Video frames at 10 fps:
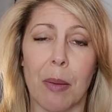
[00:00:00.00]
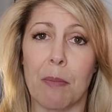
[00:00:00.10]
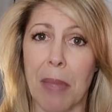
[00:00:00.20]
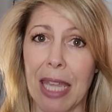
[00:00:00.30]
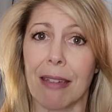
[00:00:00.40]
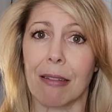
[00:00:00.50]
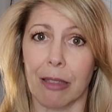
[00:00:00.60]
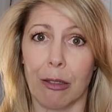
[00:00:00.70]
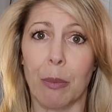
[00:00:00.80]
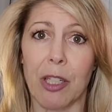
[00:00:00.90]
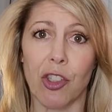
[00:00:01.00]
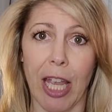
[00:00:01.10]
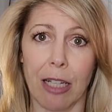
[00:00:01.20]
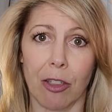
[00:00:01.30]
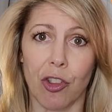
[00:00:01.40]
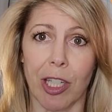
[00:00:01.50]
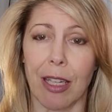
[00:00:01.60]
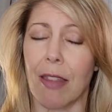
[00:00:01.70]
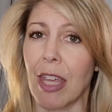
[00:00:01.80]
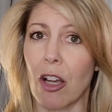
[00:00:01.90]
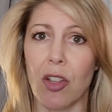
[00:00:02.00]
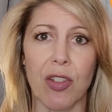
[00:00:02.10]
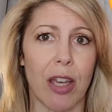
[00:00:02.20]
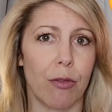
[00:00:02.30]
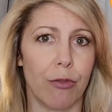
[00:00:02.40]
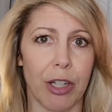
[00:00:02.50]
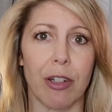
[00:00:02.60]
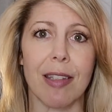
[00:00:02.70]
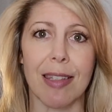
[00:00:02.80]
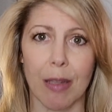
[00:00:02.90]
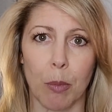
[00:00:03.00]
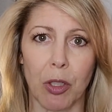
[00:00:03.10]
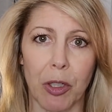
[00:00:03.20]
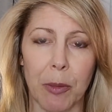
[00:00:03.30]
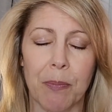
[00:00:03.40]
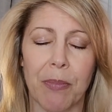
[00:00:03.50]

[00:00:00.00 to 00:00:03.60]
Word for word: make it a little bit challenging and they all sound very similar.